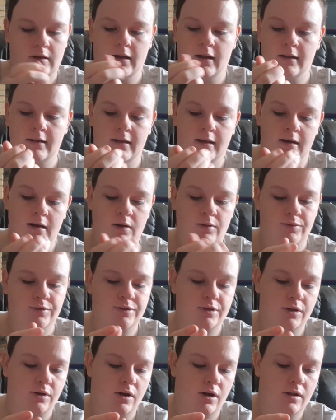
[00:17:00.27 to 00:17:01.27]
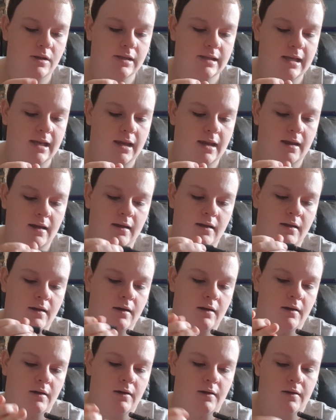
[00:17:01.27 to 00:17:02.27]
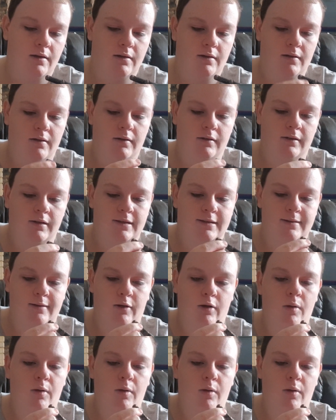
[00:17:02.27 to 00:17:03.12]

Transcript: And then I also got this